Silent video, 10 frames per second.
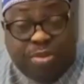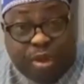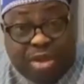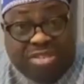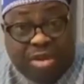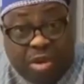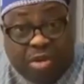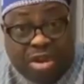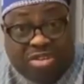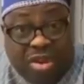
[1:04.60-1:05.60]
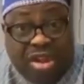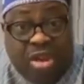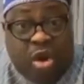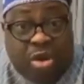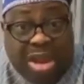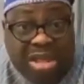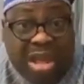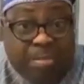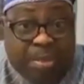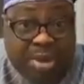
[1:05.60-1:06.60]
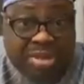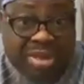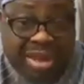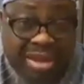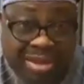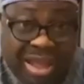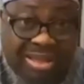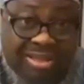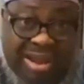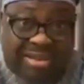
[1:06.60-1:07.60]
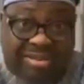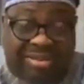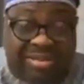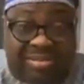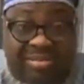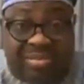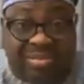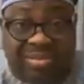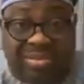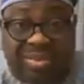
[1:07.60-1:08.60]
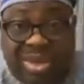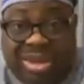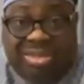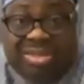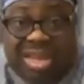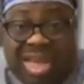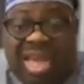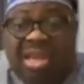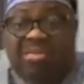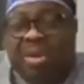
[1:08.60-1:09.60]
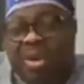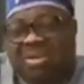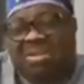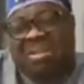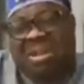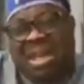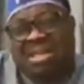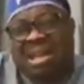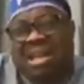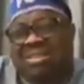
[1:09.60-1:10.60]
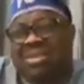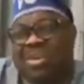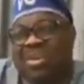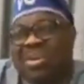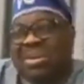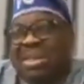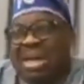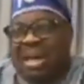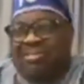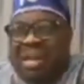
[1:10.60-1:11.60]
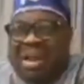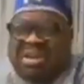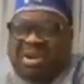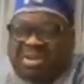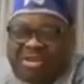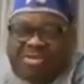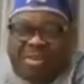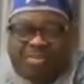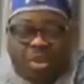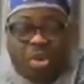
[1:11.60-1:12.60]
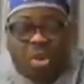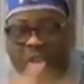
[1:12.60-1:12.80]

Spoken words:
inauguration, he already appointed Nigerians. He didn't say, because they say Nigerians, so they are very corrupt people, all